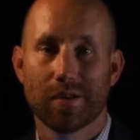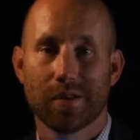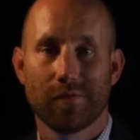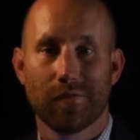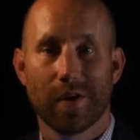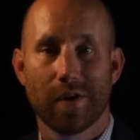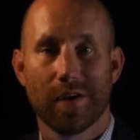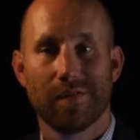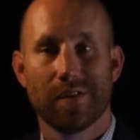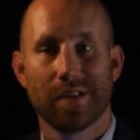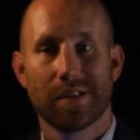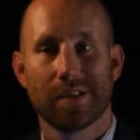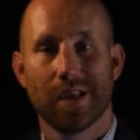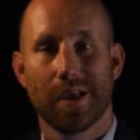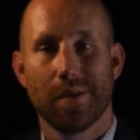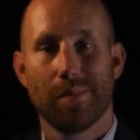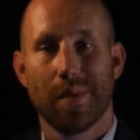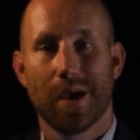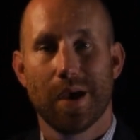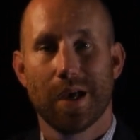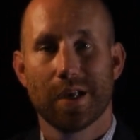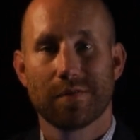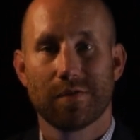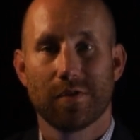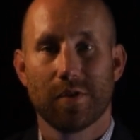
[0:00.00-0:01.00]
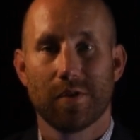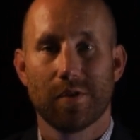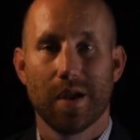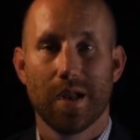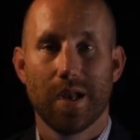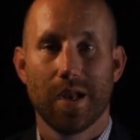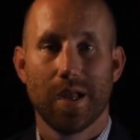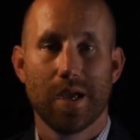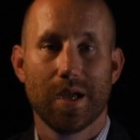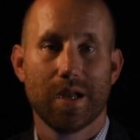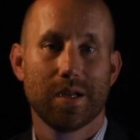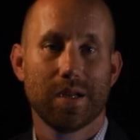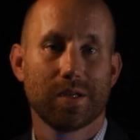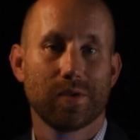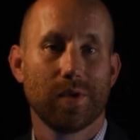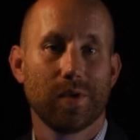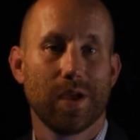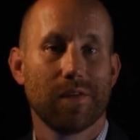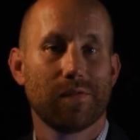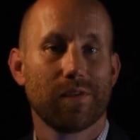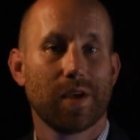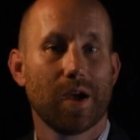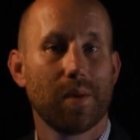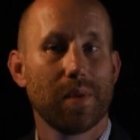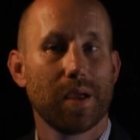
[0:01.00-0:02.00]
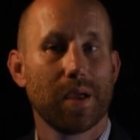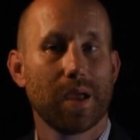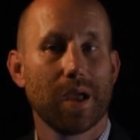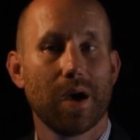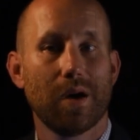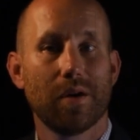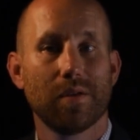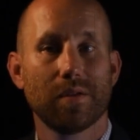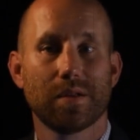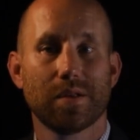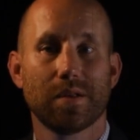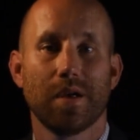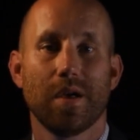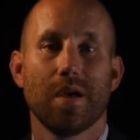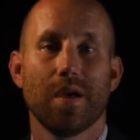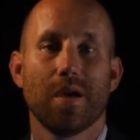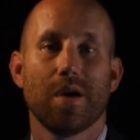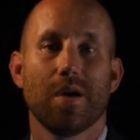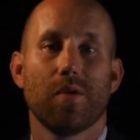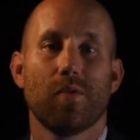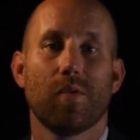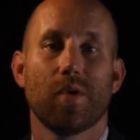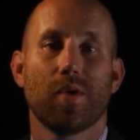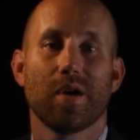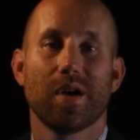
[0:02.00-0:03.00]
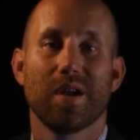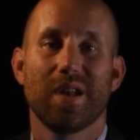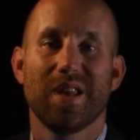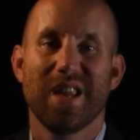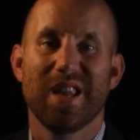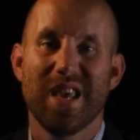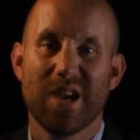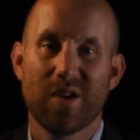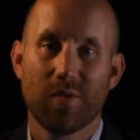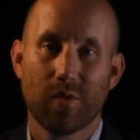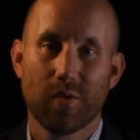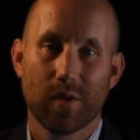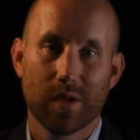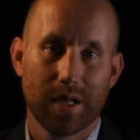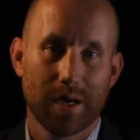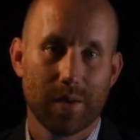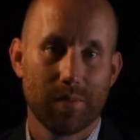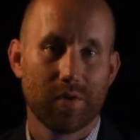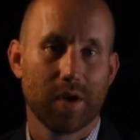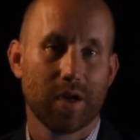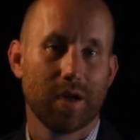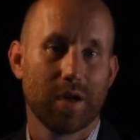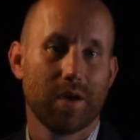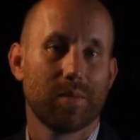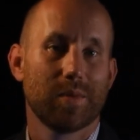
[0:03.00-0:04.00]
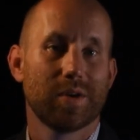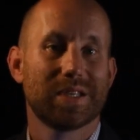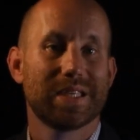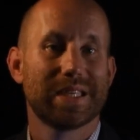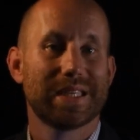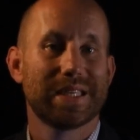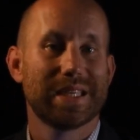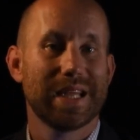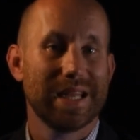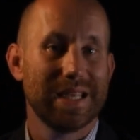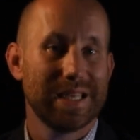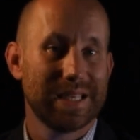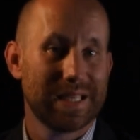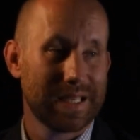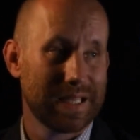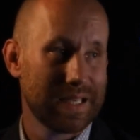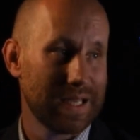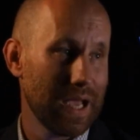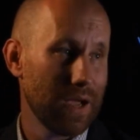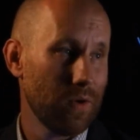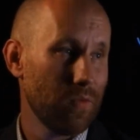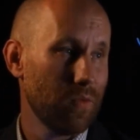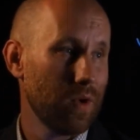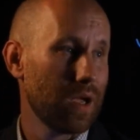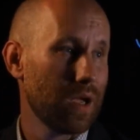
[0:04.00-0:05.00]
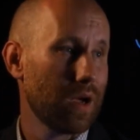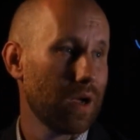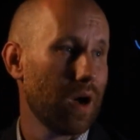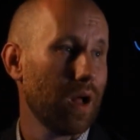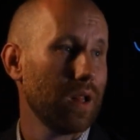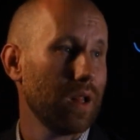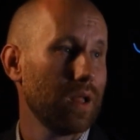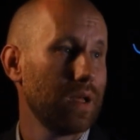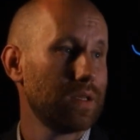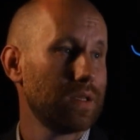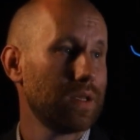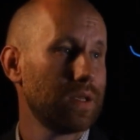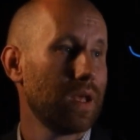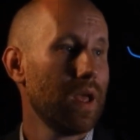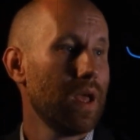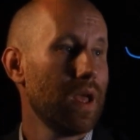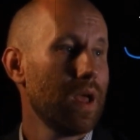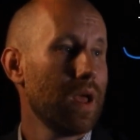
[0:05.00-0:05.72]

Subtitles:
If we have the same mass flow rate in as we have coming out, we're in equilibrium or steady state, we call it.